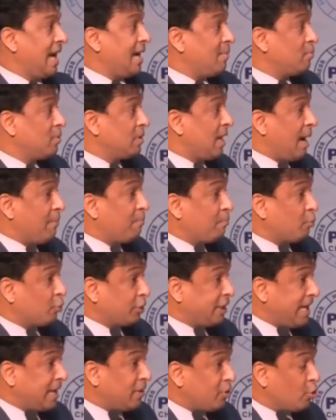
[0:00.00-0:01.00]
I'm
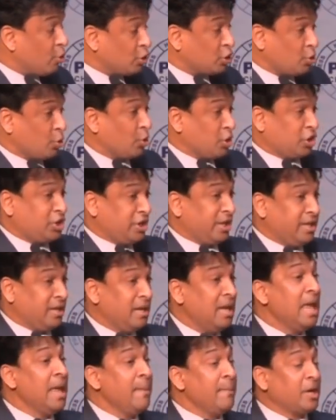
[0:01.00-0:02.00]
putting those
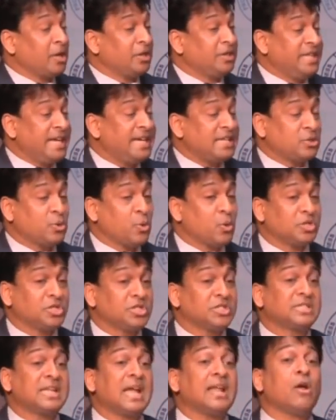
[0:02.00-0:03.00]
questions because these
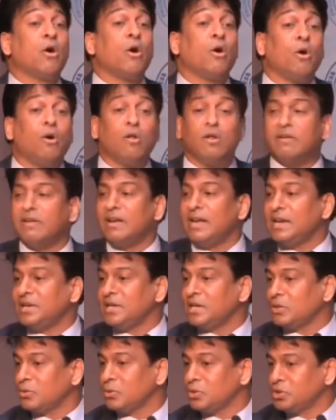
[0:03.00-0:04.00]
questions are all
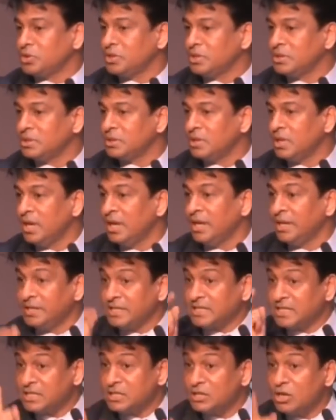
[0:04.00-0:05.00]
related questions.
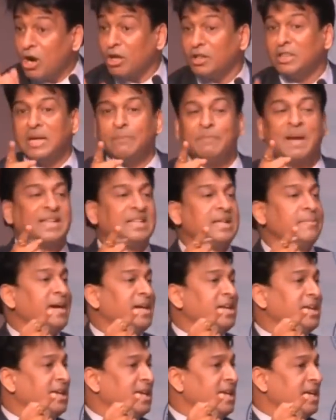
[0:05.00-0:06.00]
This is not the
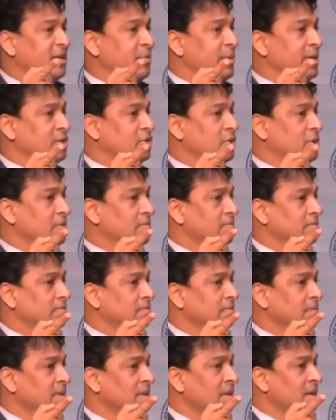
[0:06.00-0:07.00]
mathematical equation.
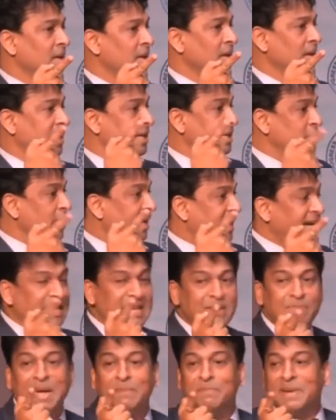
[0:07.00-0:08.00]
You are
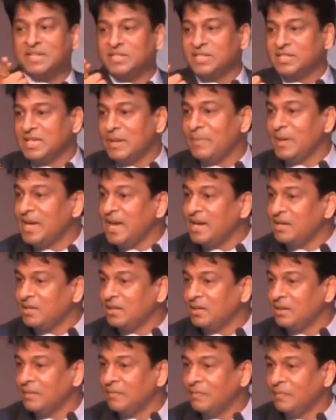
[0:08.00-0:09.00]
getting my message, am I
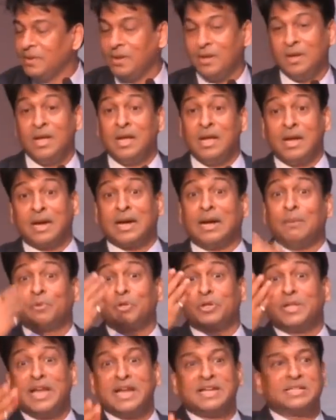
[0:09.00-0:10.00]
right? Come
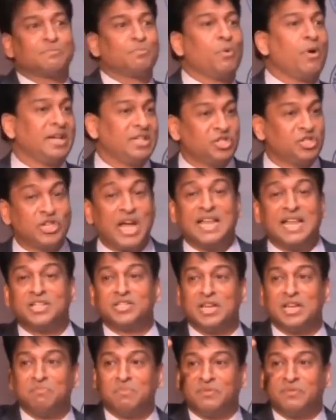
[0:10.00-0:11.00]
to the next point. Challenge
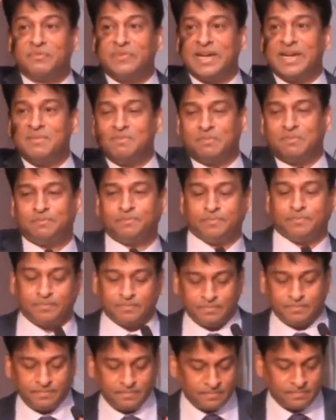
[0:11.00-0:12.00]
number 5.
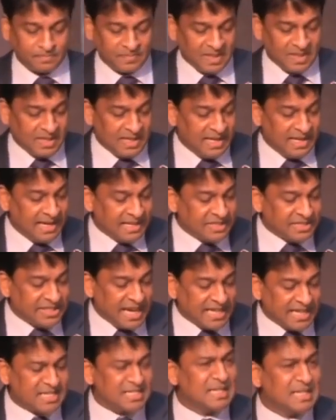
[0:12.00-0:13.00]

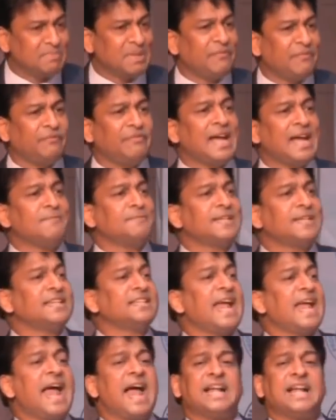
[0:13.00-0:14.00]
Challenge number 5
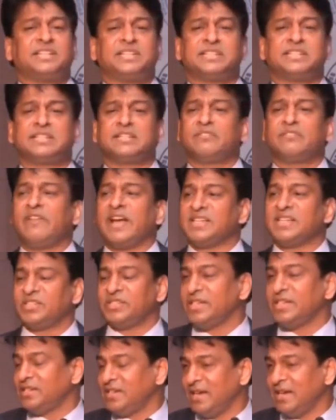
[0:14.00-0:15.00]
says HSN-wise
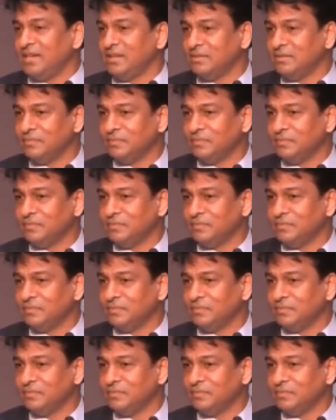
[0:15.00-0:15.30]
detail.